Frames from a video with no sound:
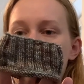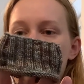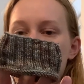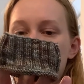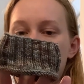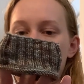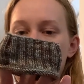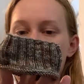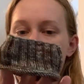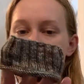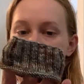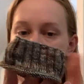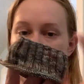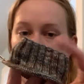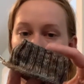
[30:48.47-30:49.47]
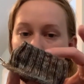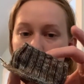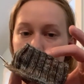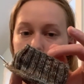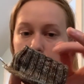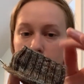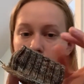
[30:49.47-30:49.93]
started more socks
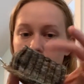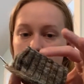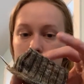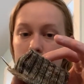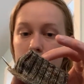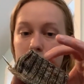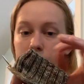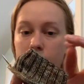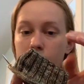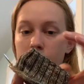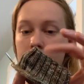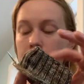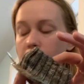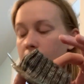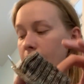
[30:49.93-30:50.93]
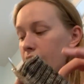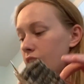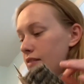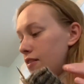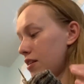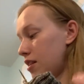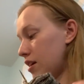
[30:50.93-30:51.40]
for myself. I
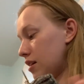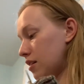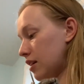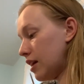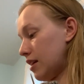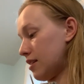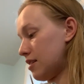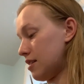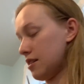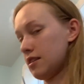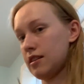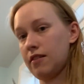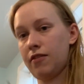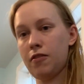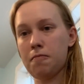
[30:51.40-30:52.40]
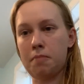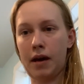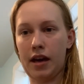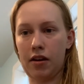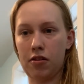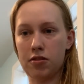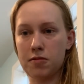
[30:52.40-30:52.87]
have, I think, like 6 different
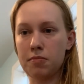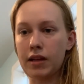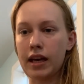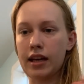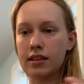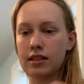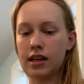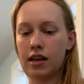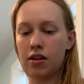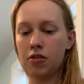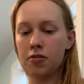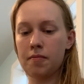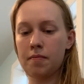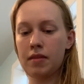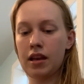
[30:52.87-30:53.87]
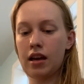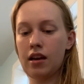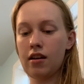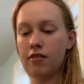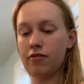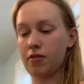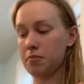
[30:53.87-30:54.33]
pairs planned out
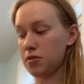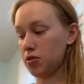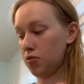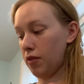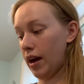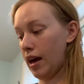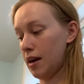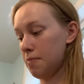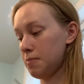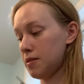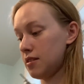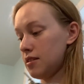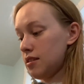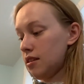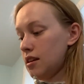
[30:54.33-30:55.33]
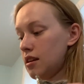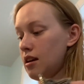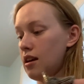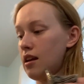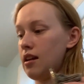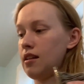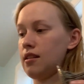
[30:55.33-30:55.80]
from scraps.
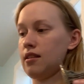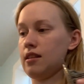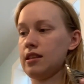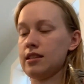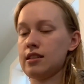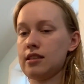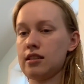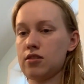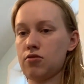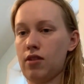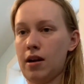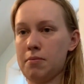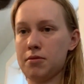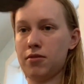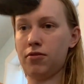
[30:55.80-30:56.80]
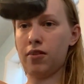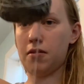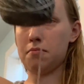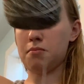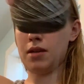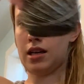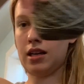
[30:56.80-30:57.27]
This is the scraps
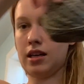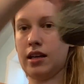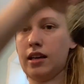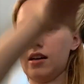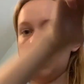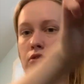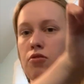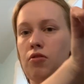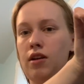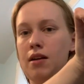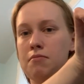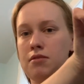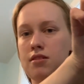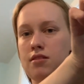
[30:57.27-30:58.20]
from my other grandma's